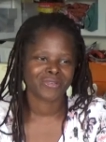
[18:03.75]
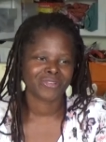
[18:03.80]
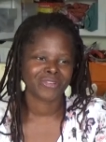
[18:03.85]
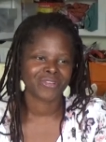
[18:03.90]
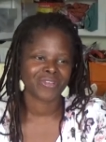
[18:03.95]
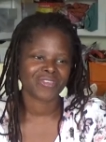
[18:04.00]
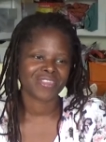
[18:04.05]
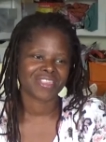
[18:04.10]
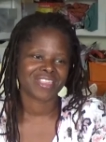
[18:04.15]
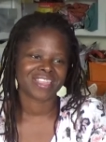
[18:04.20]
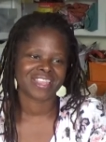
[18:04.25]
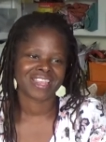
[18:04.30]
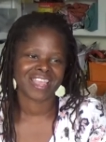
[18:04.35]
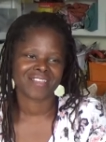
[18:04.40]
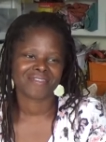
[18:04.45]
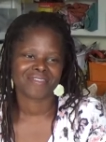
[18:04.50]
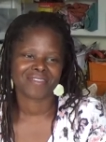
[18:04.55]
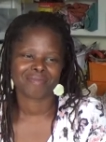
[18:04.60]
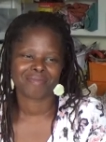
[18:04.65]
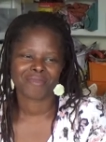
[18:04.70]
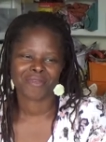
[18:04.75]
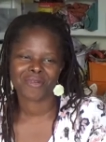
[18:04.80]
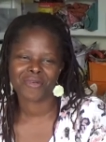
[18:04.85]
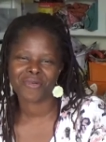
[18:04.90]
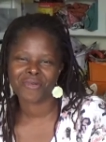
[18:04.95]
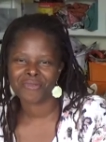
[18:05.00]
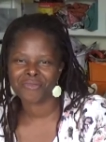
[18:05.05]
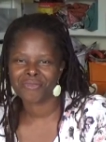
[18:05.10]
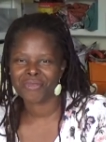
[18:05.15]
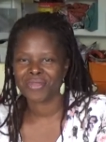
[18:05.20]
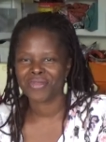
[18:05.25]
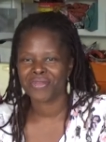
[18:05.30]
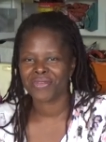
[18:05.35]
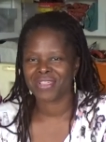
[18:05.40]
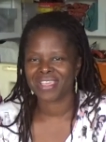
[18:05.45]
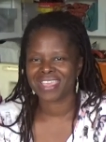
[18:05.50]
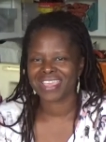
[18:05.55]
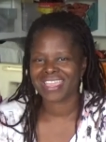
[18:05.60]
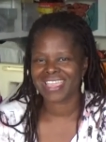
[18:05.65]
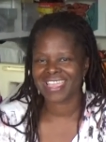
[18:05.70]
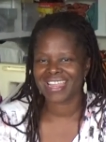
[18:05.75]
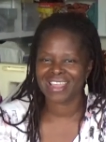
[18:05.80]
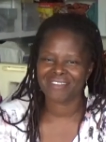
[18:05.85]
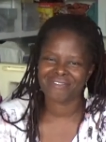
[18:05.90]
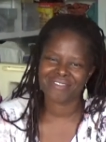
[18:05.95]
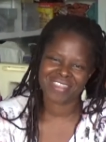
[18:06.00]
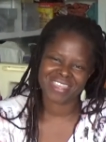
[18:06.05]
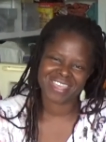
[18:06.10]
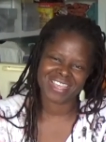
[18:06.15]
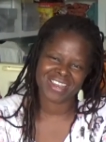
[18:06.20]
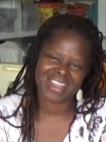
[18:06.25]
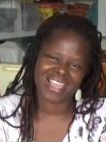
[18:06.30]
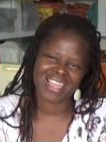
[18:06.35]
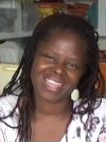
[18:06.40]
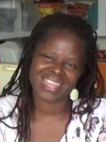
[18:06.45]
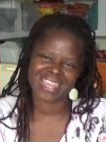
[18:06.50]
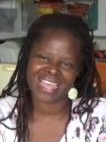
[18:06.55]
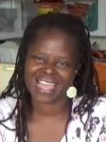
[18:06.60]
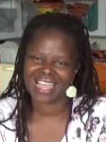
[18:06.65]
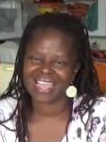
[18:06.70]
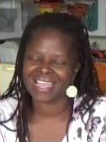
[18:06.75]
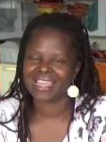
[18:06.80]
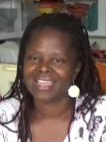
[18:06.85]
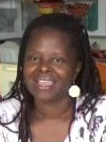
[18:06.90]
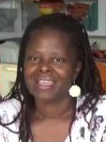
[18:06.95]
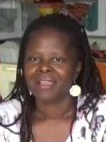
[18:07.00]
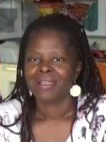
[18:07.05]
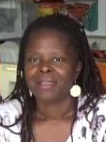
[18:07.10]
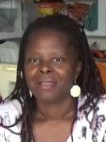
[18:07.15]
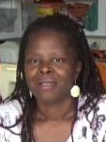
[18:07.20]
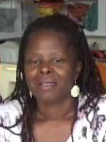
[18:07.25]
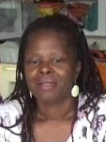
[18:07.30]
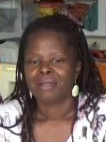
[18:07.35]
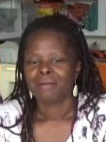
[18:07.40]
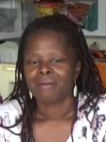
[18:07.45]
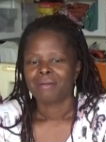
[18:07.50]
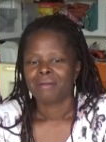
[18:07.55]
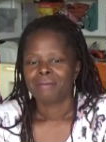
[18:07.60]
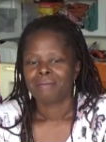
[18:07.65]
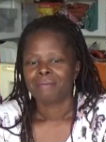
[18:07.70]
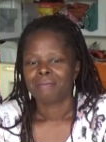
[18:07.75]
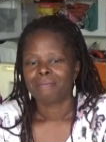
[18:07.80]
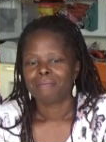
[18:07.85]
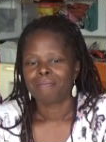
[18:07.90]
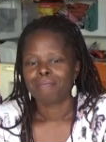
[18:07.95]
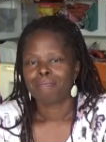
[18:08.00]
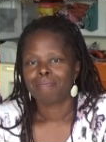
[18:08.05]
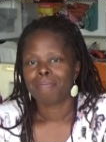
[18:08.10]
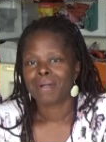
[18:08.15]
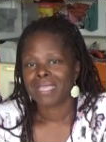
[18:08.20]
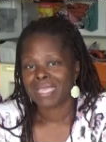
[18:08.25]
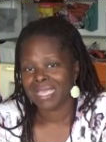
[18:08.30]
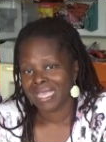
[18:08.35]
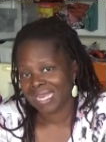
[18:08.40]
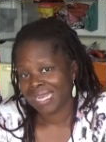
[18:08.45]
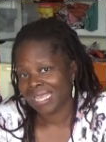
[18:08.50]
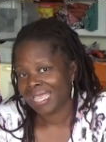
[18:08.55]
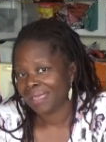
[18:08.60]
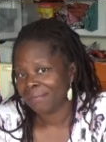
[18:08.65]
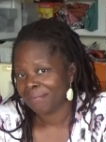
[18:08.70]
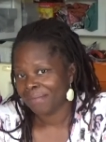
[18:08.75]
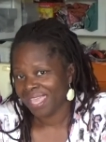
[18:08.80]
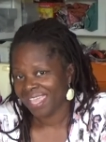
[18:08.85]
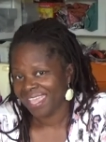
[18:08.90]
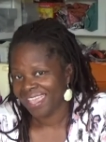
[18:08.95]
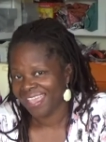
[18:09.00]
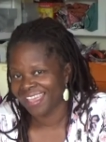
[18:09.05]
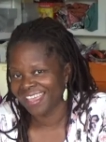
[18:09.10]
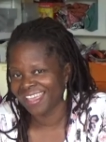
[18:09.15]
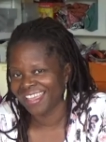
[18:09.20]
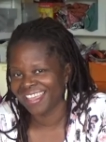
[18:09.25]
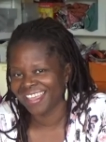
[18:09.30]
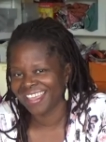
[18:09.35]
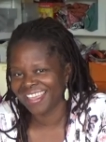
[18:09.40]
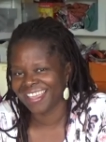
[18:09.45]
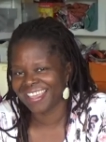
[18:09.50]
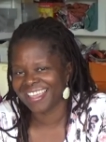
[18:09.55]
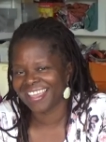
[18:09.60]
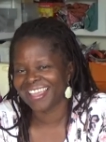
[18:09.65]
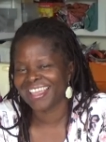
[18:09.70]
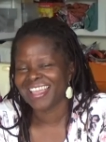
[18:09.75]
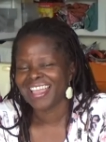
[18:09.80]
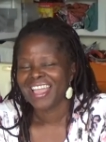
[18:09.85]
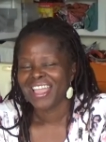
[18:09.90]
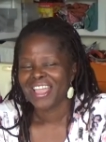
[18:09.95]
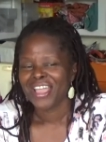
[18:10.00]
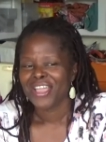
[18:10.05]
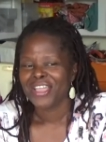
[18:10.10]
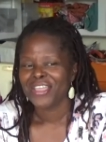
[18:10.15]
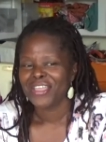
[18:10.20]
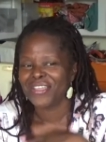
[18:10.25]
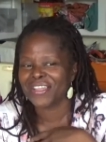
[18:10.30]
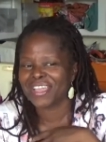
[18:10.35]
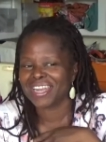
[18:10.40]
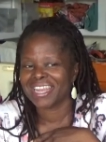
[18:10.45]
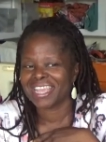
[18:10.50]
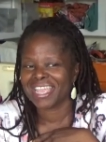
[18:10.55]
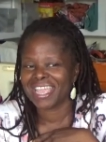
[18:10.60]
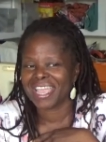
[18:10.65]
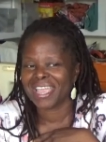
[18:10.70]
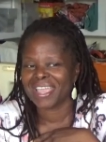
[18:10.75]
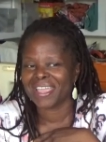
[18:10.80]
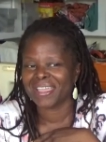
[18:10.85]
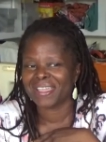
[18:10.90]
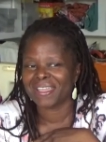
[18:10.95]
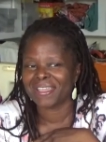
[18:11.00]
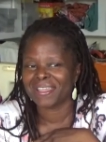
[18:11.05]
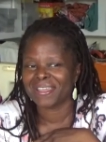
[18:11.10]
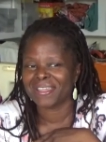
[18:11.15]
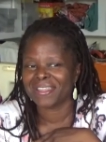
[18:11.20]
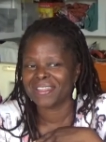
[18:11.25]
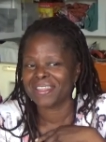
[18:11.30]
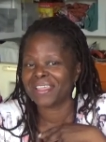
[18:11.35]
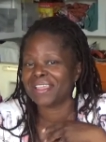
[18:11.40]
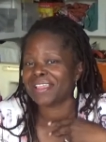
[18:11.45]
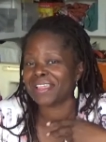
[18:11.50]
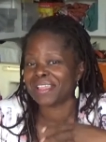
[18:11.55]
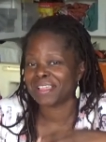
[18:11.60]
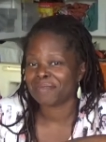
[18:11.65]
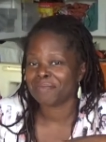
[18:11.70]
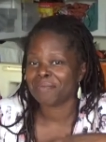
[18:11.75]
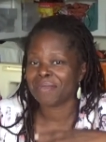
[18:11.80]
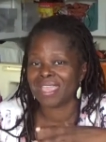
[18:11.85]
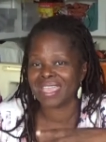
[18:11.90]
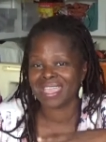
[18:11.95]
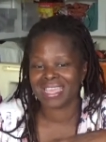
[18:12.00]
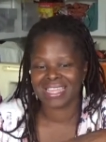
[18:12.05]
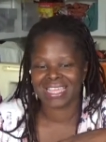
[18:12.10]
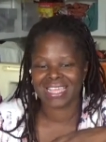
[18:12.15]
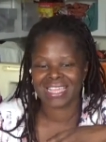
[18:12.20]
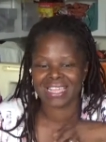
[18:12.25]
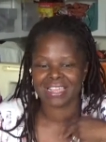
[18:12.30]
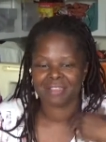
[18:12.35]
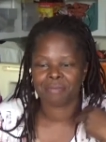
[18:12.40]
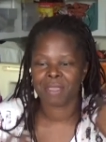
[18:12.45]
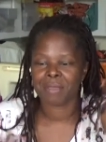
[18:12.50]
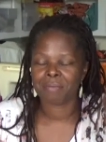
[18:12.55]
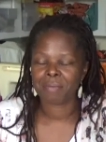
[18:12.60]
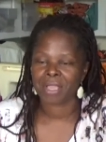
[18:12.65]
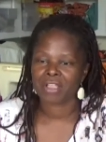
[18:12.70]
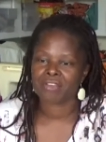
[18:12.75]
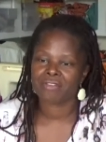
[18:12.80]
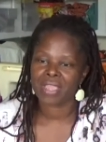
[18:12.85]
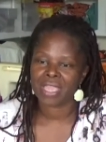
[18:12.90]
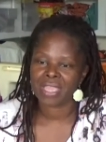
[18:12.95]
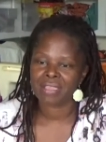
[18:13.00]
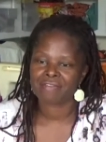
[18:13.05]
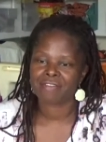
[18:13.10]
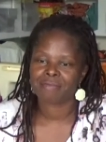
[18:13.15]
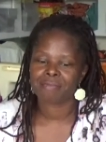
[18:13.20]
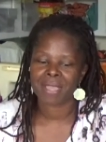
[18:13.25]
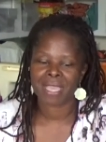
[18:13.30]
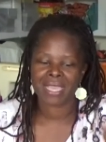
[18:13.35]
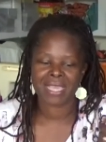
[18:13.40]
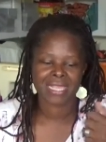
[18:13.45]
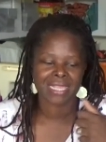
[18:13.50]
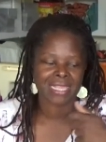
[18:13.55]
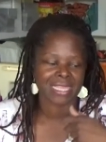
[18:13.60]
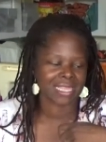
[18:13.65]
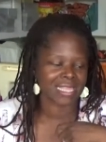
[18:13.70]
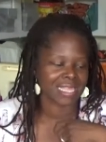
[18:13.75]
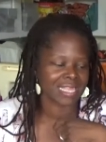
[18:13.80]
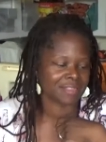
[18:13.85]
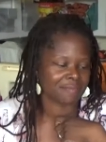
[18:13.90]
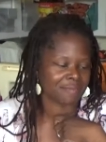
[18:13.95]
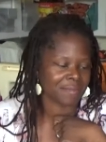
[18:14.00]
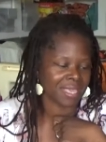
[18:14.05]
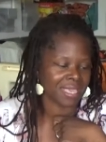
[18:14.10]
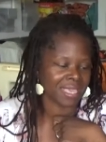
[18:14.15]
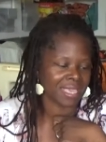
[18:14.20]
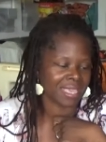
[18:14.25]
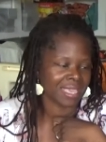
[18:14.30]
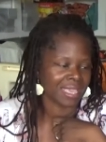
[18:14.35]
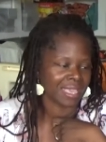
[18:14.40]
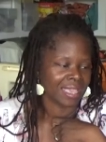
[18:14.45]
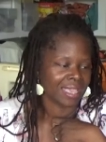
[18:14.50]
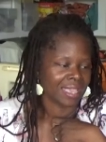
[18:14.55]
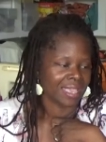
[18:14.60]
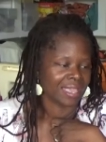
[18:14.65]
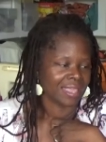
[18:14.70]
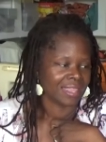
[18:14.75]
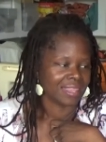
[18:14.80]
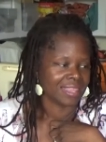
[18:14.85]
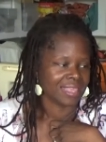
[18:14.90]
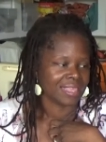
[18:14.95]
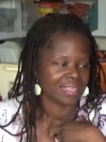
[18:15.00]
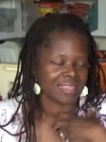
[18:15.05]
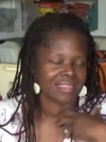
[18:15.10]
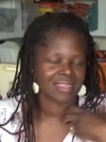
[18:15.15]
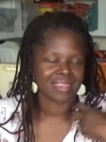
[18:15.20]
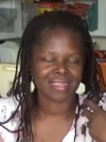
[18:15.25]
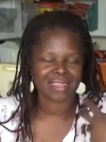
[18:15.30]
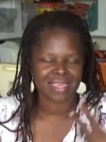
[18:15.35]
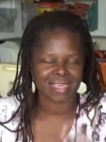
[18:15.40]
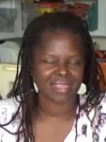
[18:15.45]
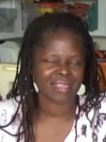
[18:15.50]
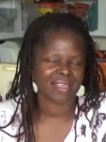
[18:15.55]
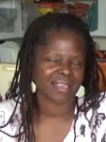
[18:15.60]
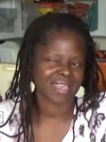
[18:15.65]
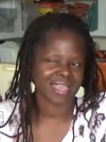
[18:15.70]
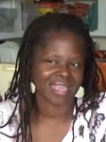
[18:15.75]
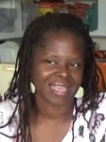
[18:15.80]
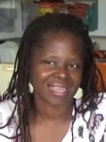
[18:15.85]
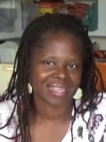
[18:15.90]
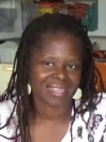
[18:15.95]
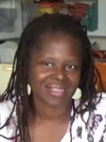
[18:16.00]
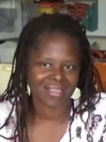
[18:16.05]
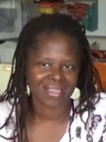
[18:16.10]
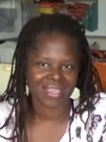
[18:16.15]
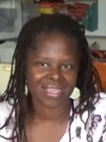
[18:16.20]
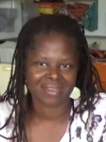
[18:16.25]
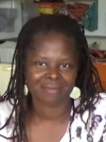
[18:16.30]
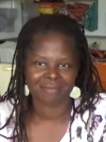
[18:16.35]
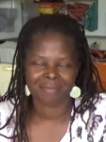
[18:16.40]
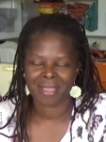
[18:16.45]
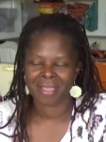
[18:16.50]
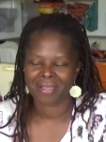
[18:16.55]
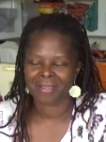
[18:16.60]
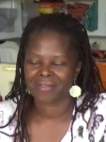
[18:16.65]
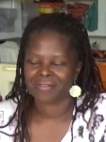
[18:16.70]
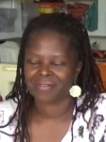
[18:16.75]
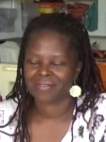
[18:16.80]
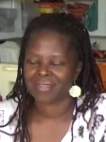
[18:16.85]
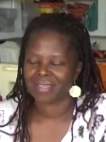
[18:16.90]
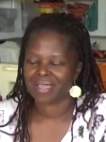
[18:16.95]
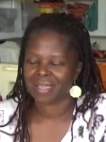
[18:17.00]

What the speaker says: shots and have some cool music and everything like that. But you're gonna get me. You're gonna get, this is me in my creative space, this is me, these are the things I get excited about.